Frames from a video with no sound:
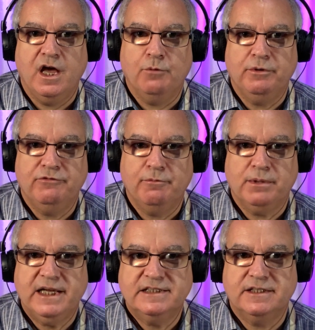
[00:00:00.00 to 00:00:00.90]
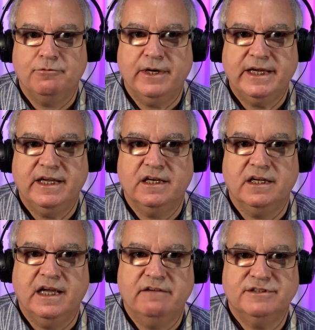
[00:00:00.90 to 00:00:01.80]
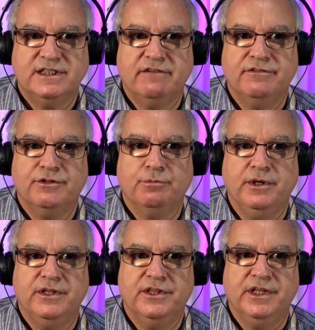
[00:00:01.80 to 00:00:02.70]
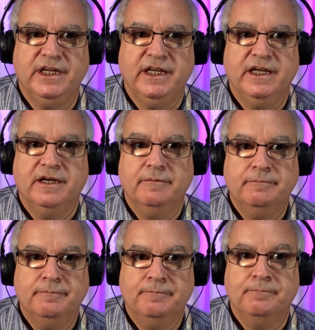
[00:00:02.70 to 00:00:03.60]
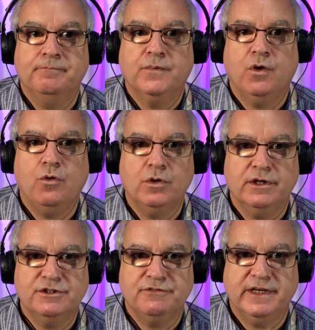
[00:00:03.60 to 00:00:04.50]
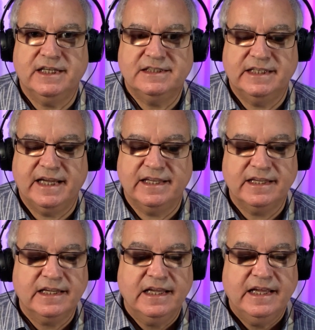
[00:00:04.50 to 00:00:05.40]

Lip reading: We've replaced a regular F7th with all those fingers together.